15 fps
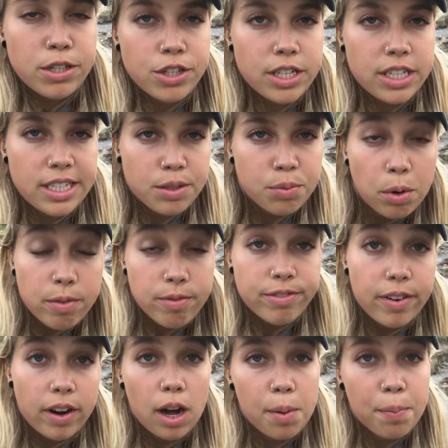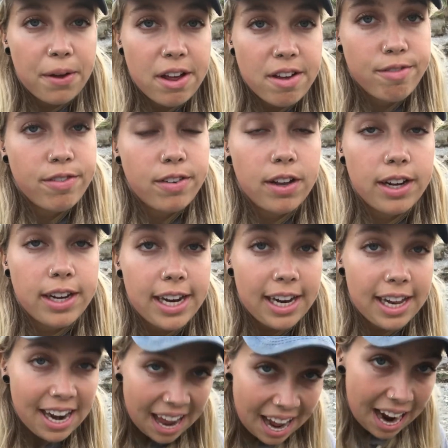been doing this one fire pit for
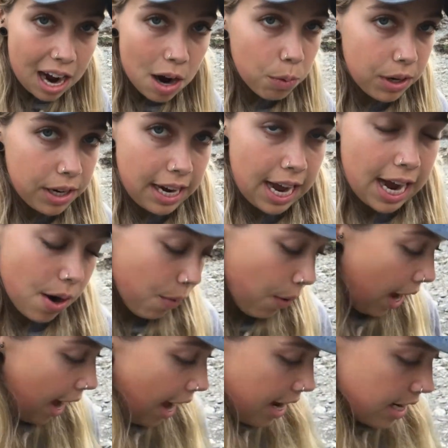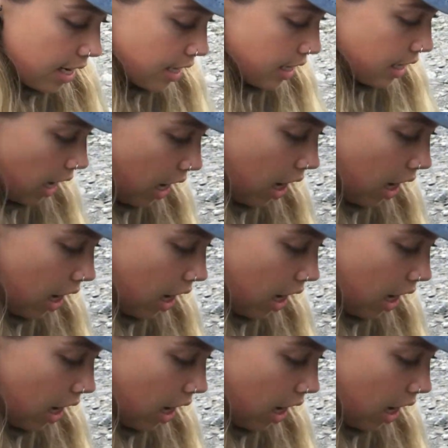nearly an hour now, and